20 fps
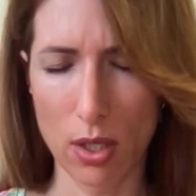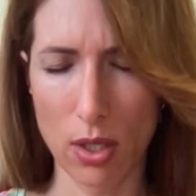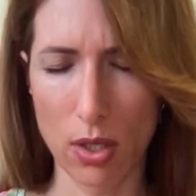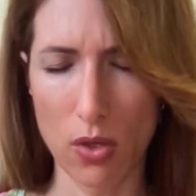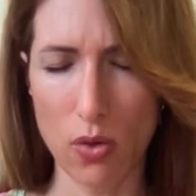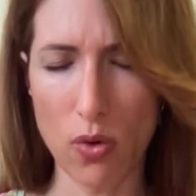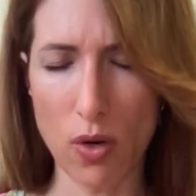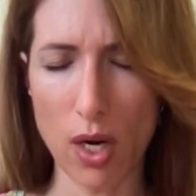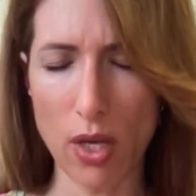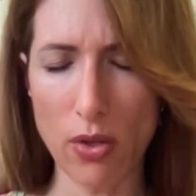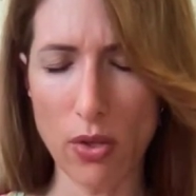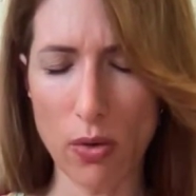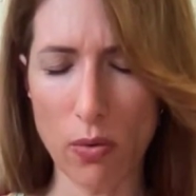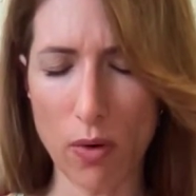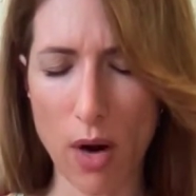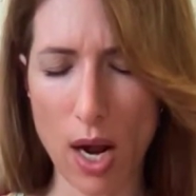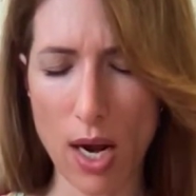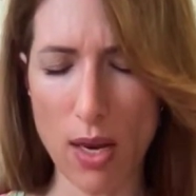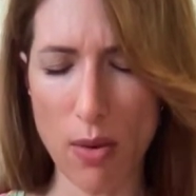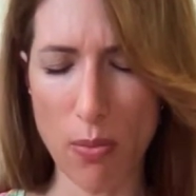You're on the
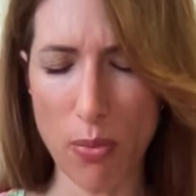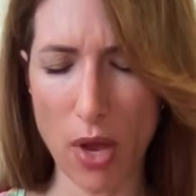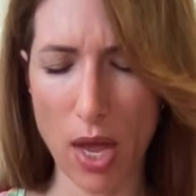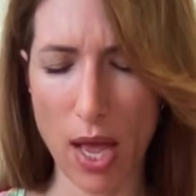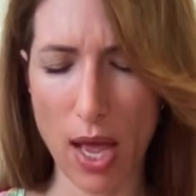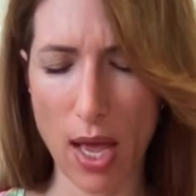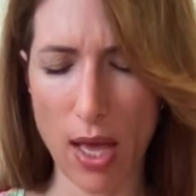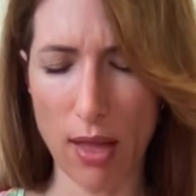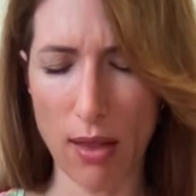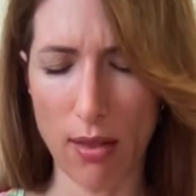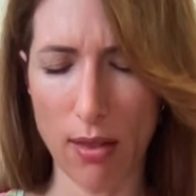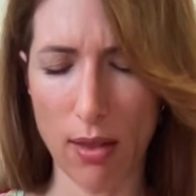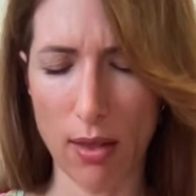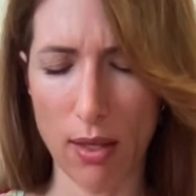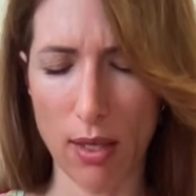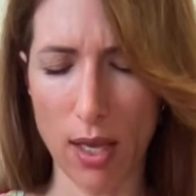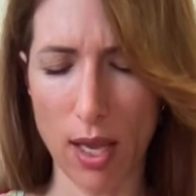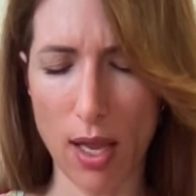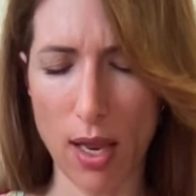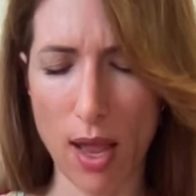right path,
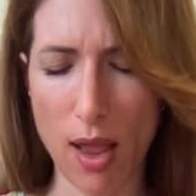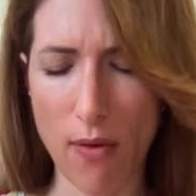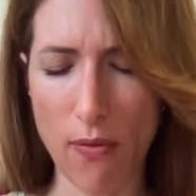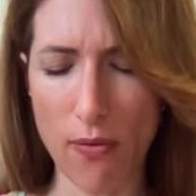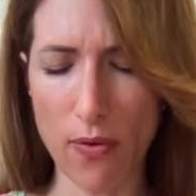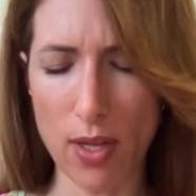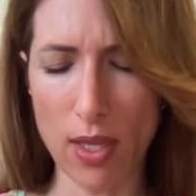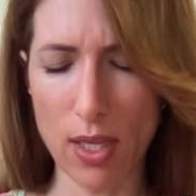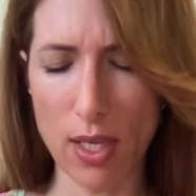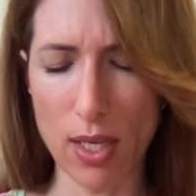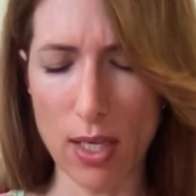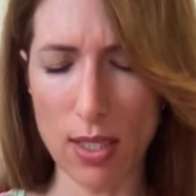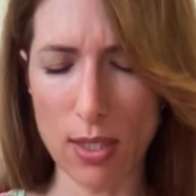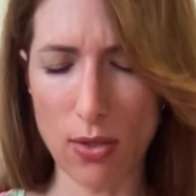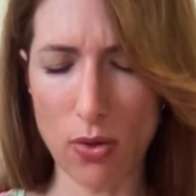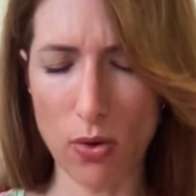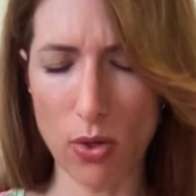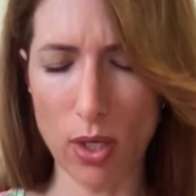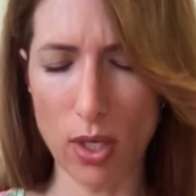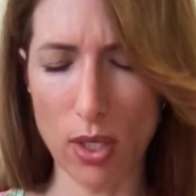and everything is
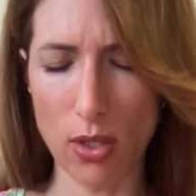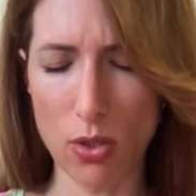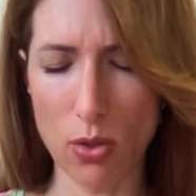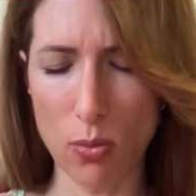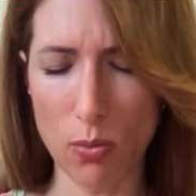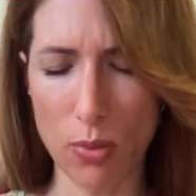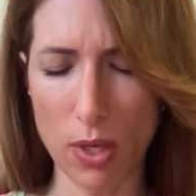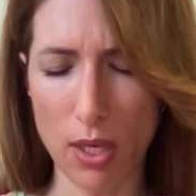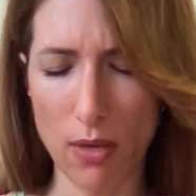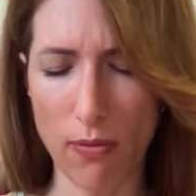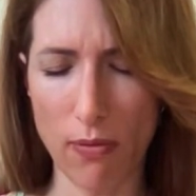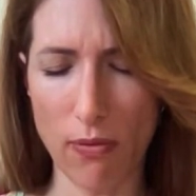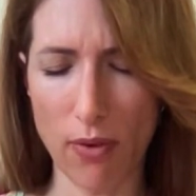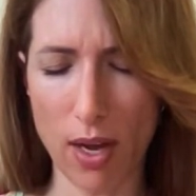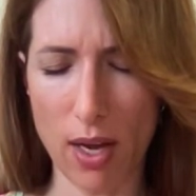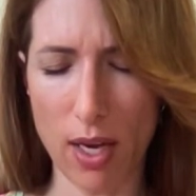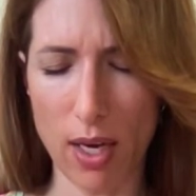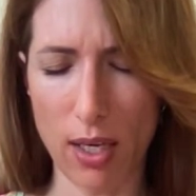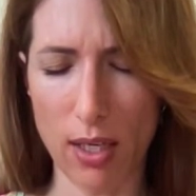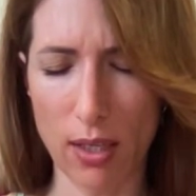going to be
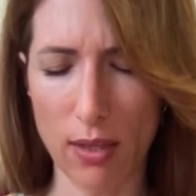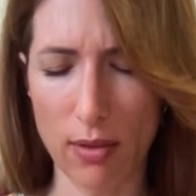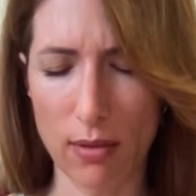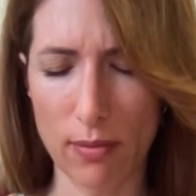fine.